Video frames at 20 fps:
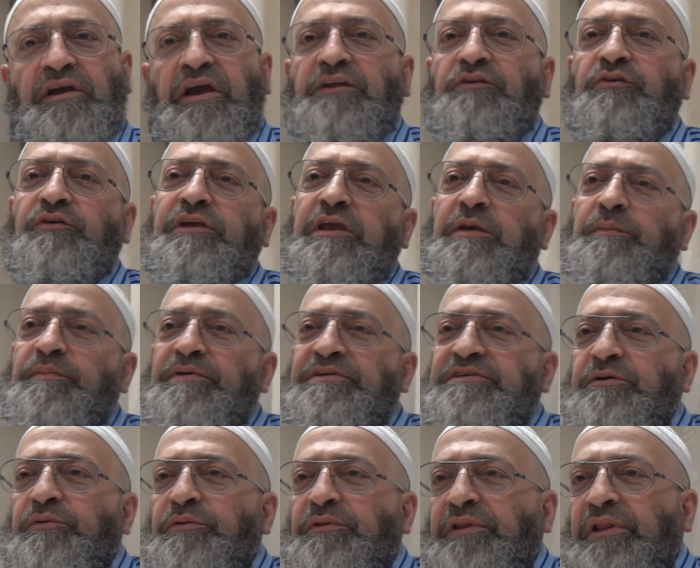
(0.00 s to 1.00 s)
And you keep
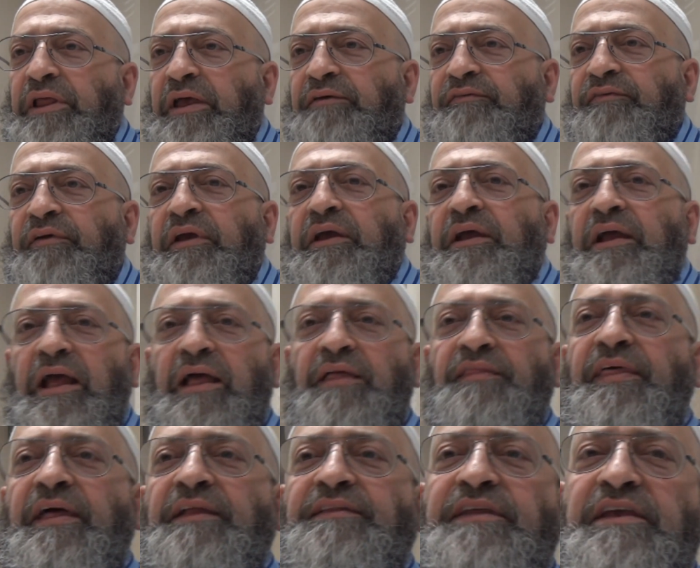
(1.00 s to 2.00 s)
busy with life.
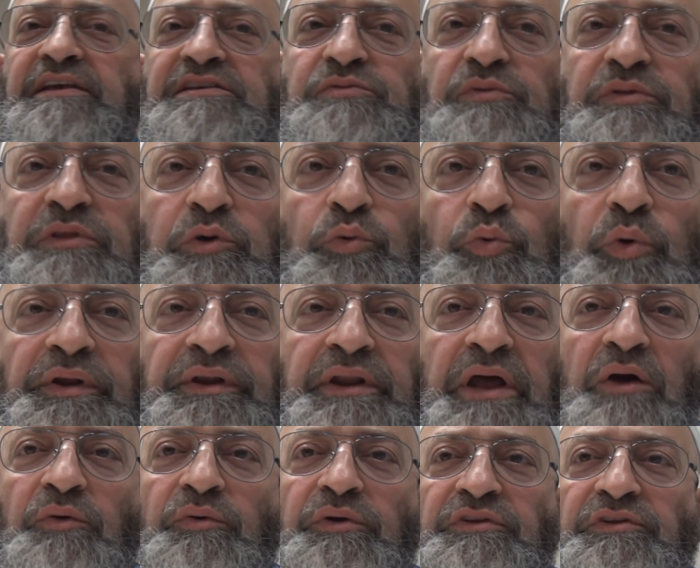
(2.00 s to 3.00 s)
And that takes with you
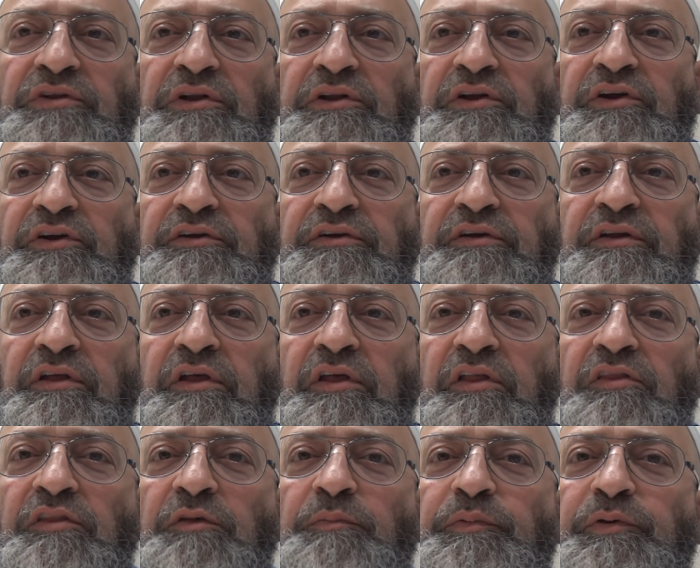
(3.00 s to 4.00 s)
1 hour to learn
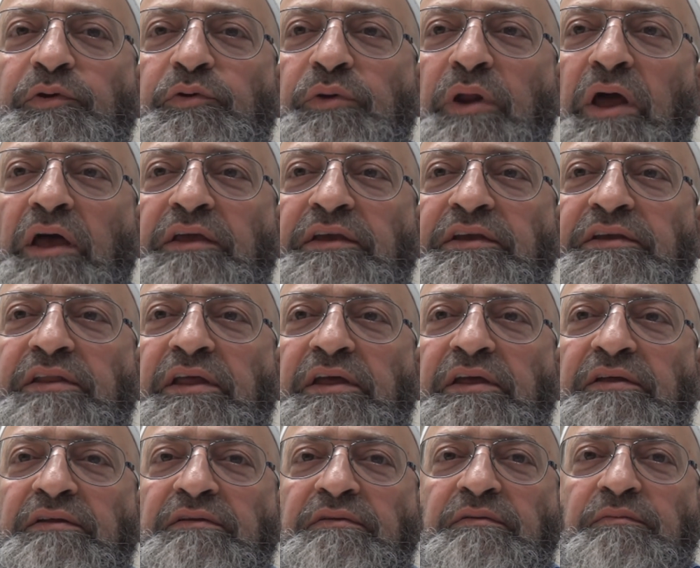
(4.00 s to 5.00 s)
the pure
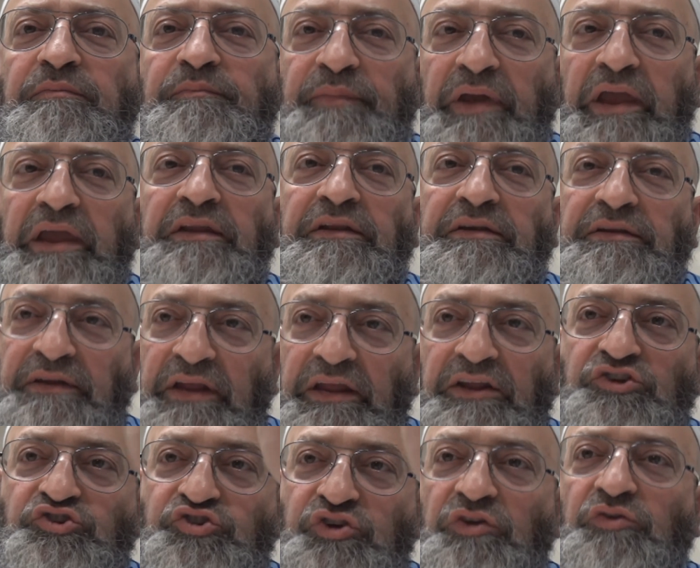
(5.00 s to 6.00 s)
aqidah
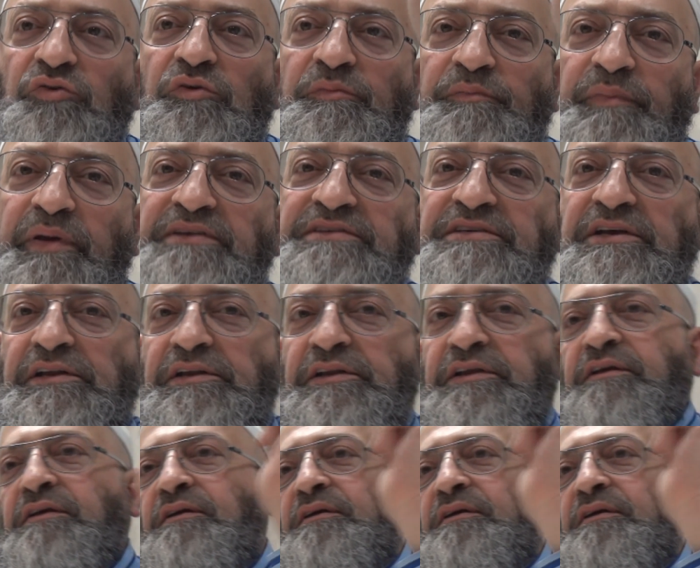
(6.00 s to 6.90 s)
in general, basically.